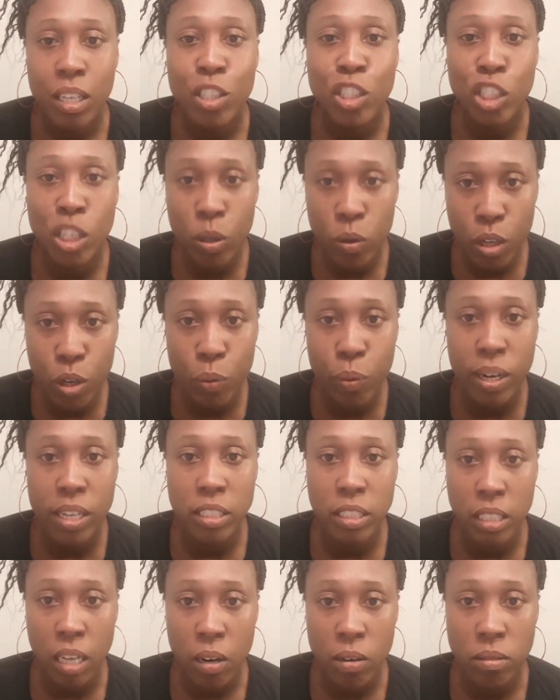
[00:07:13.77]
Do your
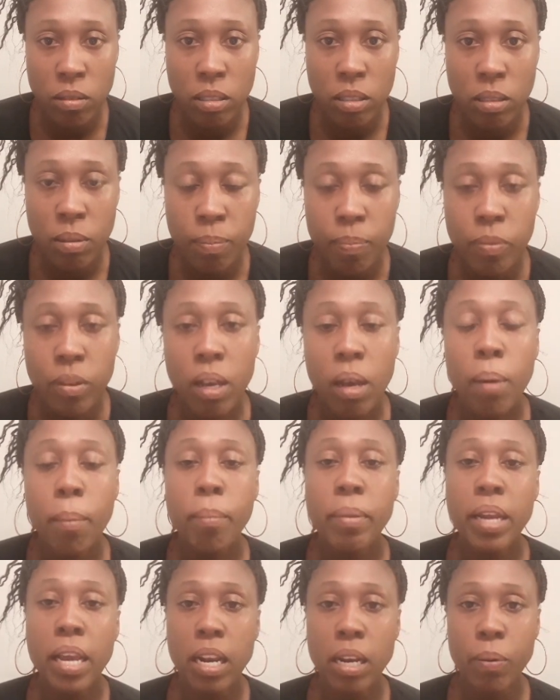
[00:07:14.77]
research.
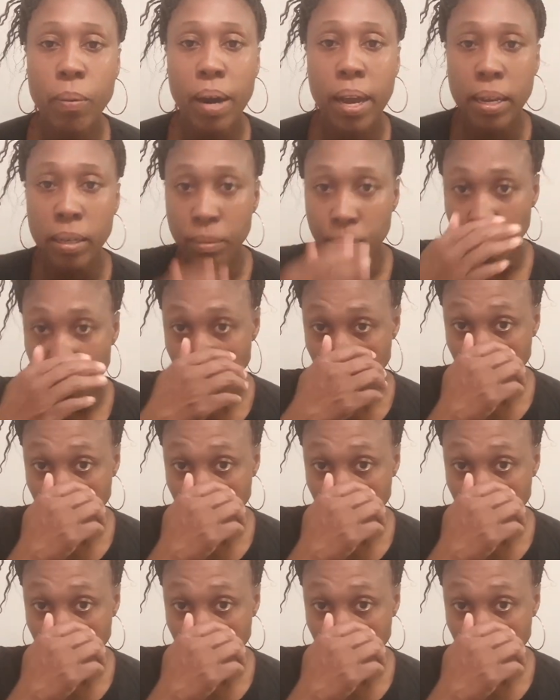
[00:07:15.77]
But anyway,